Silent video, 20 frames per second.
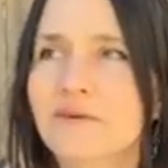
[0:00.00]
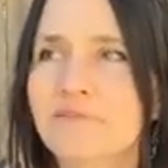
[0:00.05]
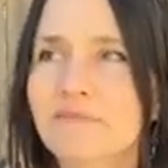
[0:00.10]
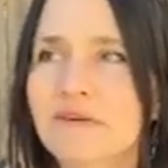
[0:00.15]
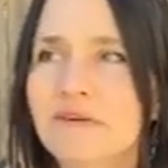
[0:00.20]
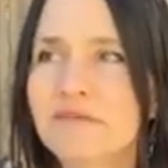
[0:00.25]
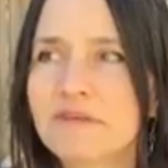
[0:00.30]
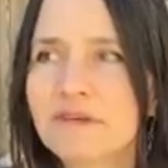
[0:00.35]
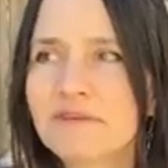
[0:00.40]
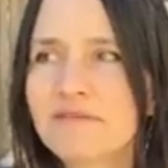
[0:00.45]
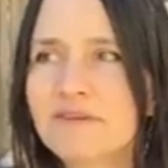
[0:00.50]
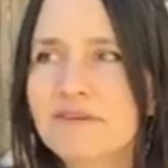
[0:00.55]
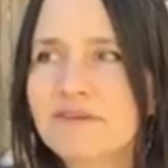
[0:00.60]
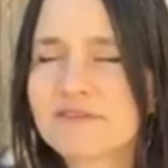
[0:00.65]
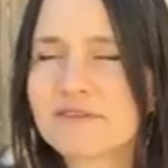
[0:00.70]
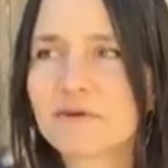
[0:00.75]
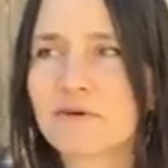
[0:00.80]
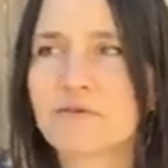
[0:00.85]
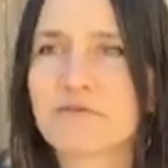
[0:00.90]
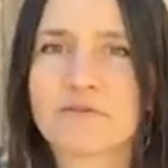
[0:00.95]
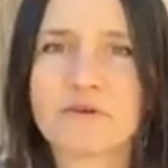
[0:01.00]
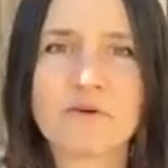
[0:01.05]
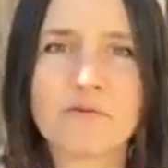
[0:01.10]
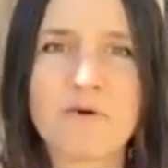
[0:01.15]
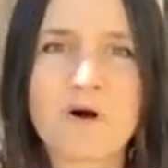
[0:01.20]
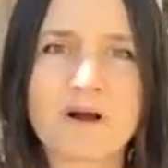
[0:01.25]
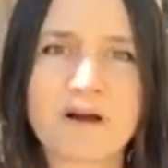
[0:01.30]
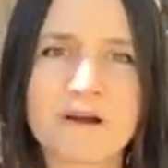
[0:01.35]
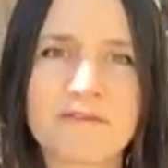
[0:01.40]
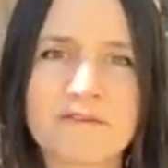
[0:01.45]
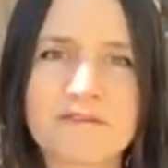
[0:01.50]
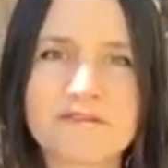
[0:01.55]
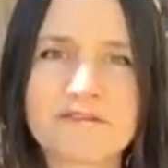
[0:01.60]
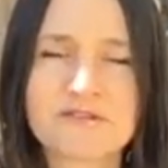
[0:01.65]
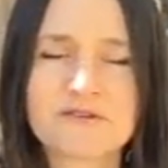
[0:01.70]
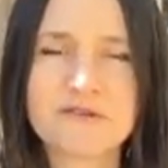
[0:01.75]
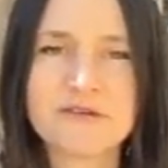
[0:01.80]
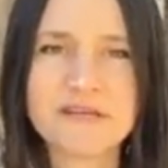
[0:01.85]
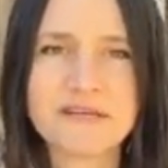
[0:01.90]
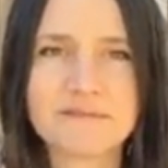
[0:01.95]
even if you just go for a walk on the
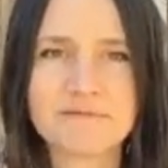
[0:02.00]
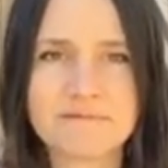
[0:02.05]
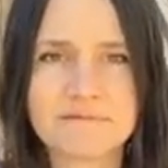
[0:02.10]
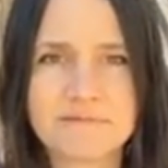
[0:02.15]
street.